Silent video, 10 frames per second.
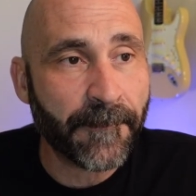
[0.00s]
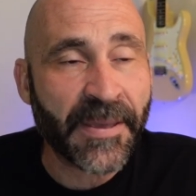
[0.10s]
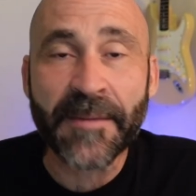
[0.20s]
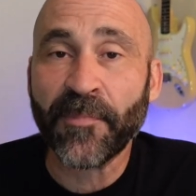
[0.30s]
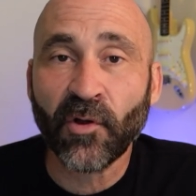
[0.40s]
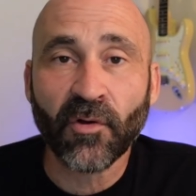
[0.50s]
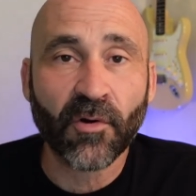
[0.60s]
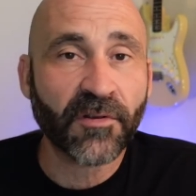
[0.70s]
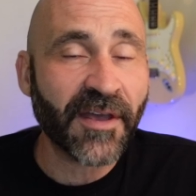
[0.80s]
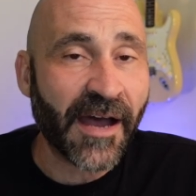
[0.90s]
people
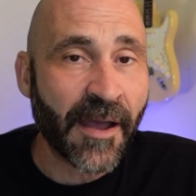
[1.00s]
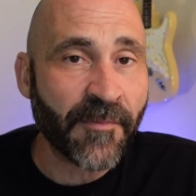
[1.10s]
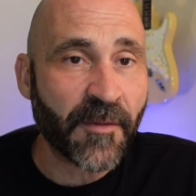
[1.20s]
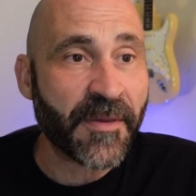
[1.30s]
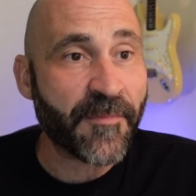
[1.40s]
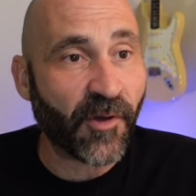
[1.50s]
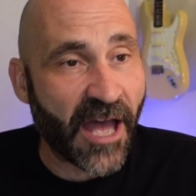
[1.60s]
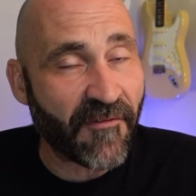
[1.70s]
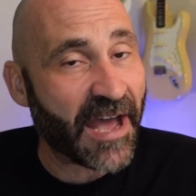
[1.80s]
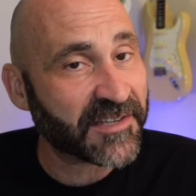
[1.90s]
or time that people
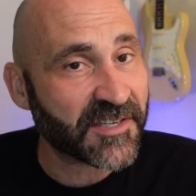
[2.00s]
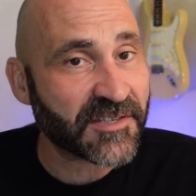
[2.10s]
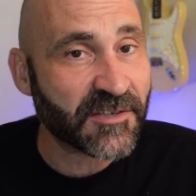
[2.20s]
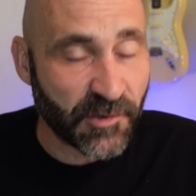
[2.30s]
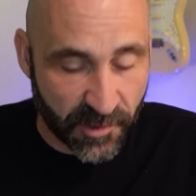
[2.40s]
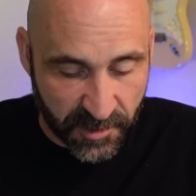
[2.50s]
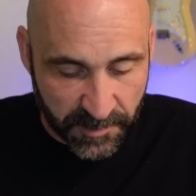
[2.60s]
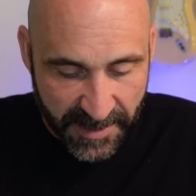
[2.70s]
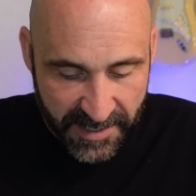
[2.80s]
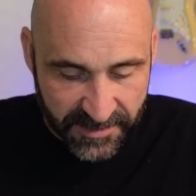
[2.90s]
have access to your
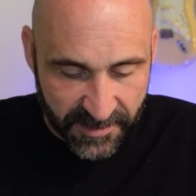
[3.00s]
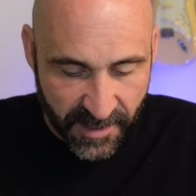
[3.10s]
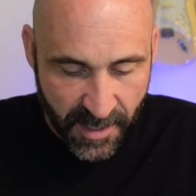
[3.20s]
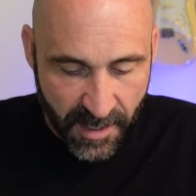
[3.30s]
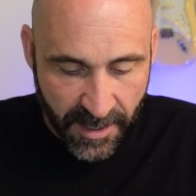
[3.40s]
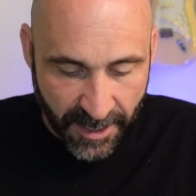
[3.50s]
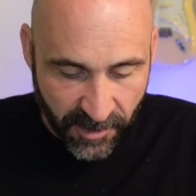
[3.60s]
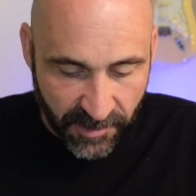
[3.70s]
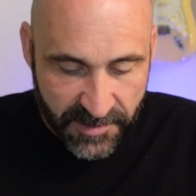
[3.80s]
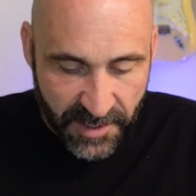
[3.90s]
space and
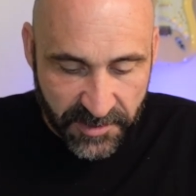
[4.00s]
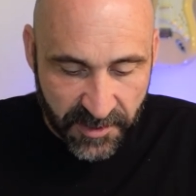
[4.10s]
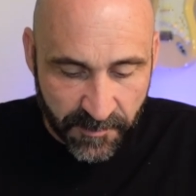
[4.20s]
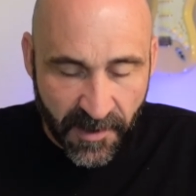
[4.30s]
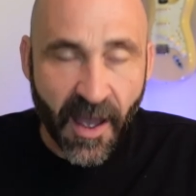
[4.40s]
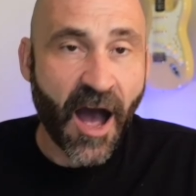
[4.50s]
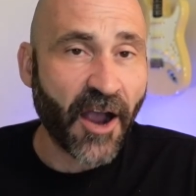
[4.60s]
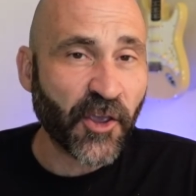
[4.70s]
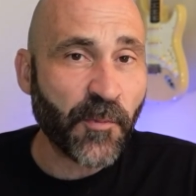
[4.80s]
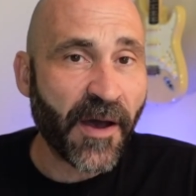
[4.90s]
your attention,
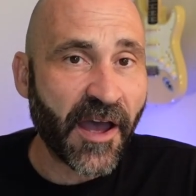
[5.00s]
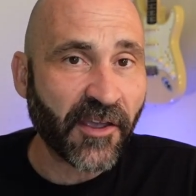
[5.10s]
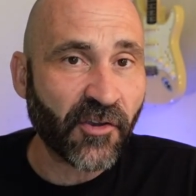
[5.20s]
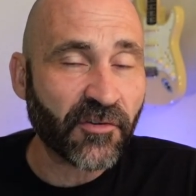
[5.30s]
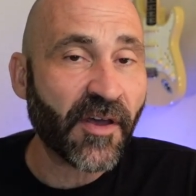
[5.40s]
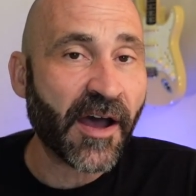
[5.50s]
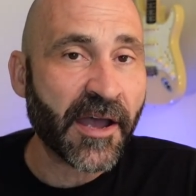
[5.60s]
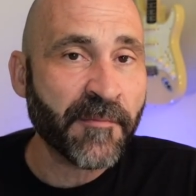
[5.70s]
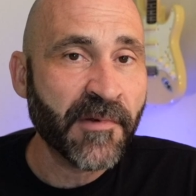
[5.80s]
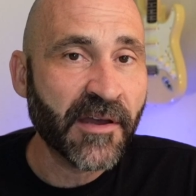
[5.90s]
occupying your
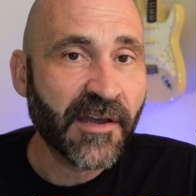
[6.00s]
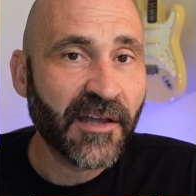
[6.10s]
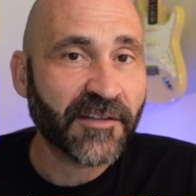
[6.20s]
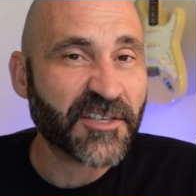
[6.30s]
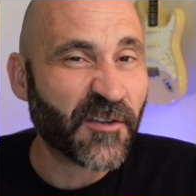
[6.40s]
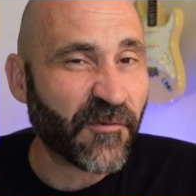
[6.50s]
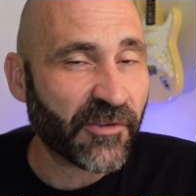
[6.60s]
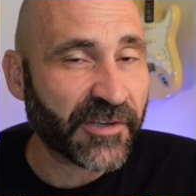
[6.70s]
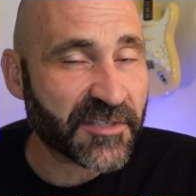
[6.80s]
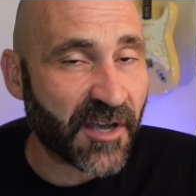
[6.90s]
time? Does it
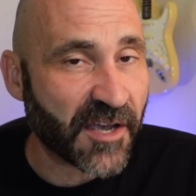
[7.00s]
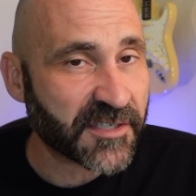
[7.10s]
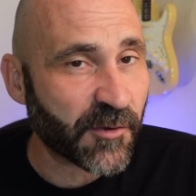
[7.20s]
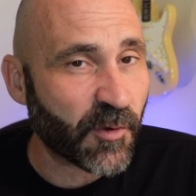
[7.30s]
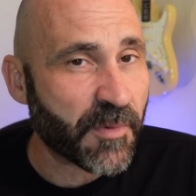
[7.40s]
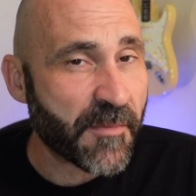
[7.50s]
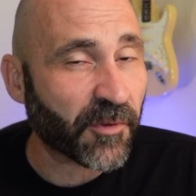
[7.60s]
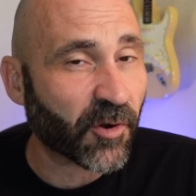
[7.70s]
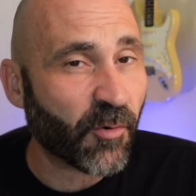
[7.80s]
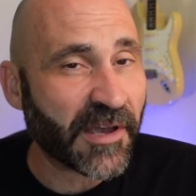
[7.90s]
feel exhausting when
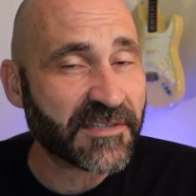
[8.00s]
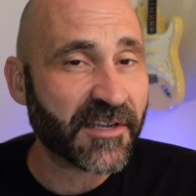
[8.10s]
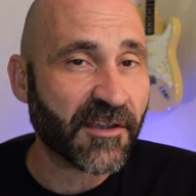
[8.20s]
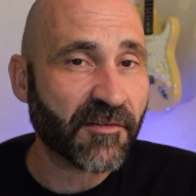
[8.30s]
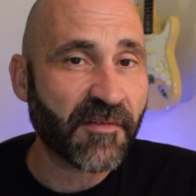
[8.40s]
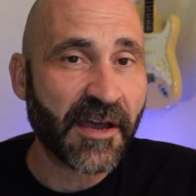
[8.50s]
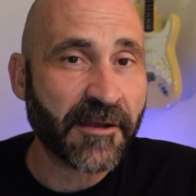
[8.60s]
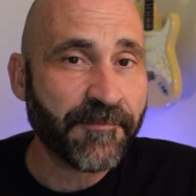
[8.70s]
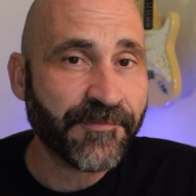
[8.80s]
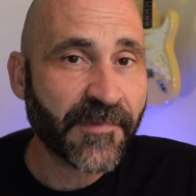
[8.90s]
people are wasting your time?